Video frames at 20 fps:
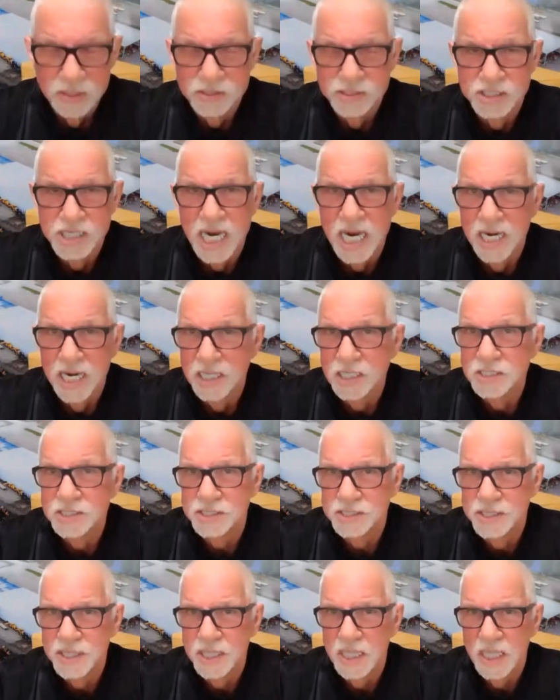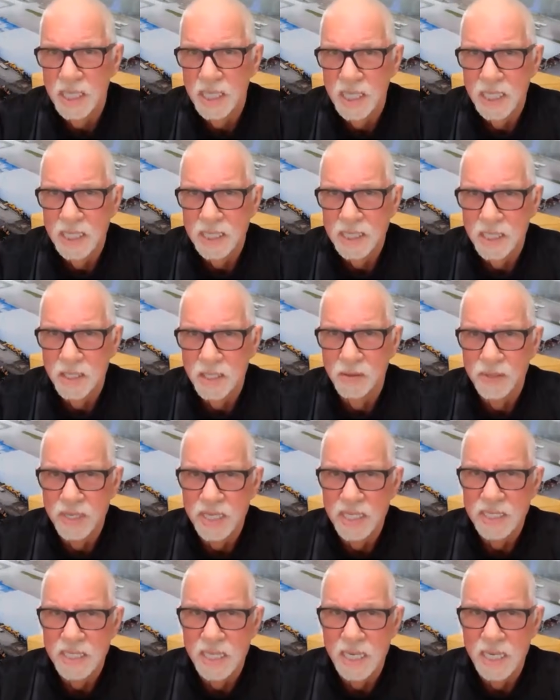challenged, and